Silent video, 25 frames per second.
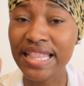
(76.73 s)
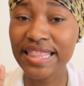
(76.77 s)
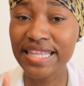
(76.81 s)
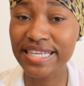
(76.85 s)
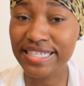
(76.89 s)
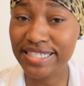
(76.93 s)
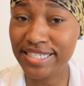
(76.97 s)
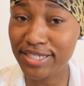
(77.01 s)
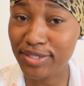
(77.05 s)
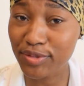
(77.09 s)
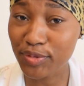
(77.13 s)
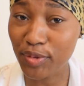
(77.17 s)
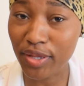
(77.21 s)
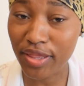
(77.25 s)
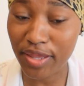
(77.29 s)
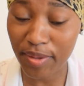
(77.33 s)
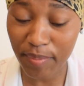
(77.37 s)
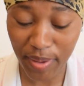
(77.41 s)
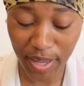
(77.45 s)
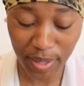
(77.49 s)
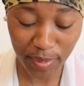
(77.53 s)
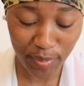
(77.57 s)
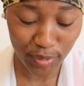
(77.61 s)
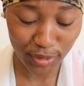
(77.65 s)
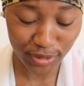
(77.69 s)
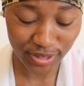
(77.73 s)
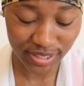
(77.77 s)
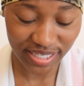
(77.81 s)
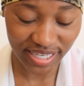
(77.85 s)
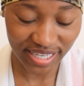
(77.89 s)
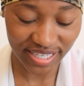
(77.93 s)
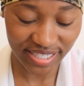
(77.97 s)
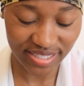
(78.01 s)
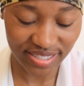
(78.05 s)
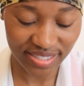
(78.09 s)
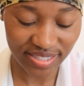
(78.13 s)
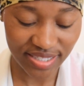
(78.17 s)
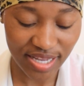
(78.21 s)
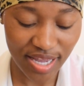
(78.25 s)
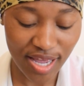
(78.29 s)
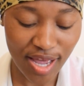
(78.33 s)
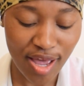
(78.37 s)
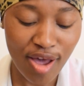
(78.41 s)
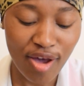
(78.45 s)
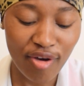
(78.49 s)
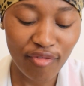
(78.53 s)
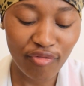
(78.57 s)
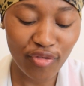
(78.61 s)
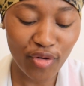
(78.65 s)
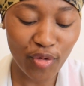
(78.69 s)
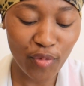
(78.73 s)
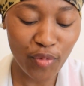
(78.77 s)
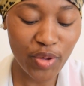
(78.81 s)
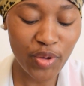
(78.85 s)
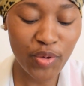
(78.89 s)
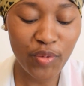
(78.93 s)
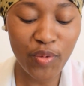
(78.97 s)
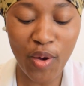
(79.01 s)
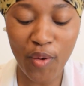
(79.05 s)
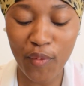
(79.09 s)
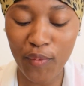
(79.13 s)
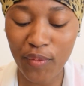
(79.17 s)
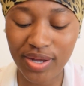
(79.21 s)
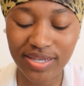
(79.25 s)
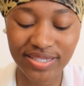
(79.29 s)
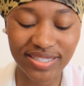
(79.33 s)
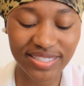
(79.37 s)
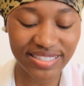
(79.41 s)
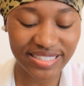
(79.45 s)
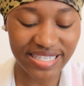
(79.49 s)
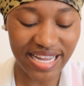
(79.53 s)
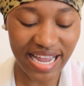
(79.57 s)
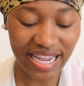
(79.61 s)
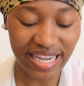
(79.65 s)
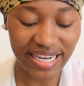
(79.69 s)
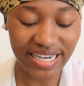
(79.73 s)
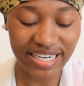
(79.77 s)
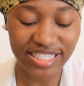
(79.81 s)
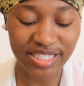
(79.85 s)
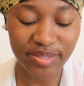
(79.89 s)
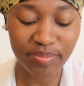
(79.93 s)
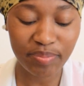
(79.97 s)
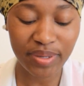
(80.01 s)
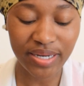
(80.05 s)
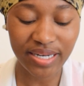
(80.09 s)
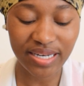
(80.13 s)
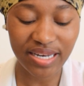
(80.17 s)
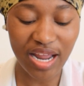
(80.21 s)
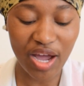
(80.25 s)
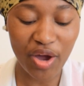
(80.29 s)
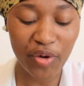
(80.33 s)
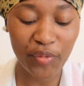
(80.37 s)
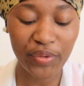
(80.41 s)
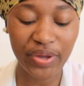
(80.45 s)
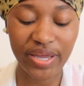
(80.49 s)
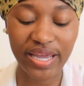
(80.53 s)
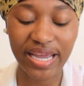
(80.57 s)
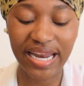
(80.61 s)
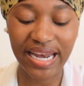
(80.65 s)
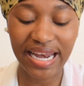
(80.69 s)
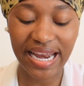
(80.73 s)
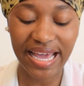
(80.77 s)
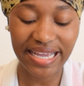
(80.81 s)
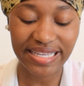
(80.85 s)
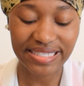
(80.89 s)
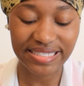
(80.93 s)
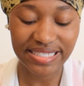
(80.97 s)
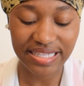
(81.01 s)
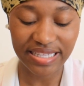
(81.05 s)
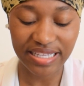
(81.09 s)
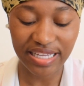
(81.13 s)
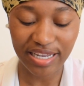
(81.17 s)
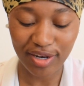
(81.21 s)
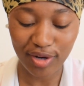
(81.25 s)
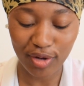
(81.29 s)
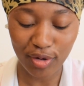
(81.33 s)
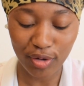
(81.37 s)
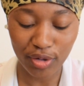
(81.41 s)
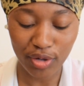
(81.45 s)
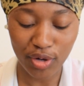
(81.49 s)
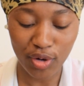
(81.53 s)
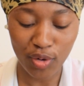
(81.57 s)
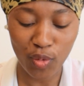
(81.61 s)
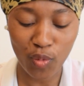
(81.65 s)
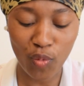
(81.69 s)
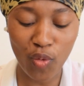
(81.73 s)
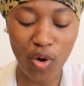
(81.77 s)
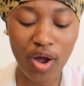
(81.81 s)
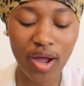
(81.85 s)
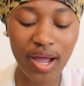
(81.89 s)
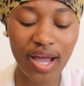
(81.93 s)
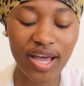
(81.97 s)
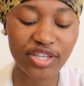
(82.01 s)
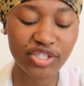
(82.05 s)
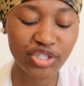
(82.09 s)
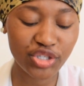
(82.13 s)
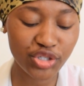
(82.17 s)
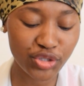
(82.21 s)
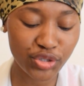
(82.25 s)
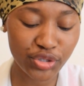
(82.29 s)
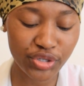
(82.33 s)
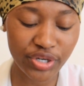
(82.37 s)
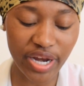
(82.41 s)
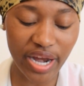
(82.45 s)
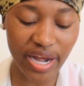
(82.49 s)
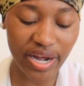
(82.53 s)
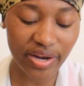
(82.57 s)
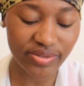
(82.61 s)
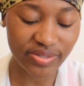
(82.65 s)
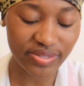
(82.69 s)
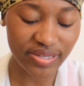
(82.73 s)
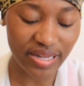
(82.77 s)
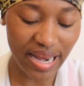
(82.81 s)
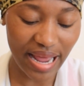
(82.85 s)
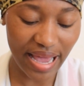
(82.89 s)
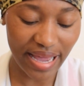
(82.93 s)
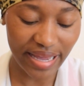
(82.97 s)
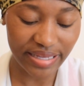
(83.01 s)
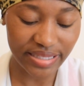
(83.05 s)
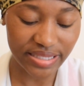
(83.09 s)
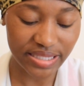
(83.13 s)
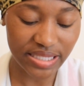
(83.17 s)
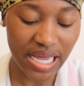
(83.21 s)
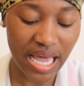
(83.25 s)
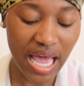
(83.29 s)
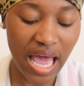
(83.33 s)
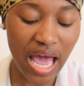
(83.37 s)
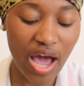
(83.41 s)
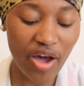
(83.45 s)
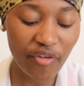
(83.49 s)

This is what the Bible says. For we were once darkness, but now we are light in the Lord. Walk as children of light.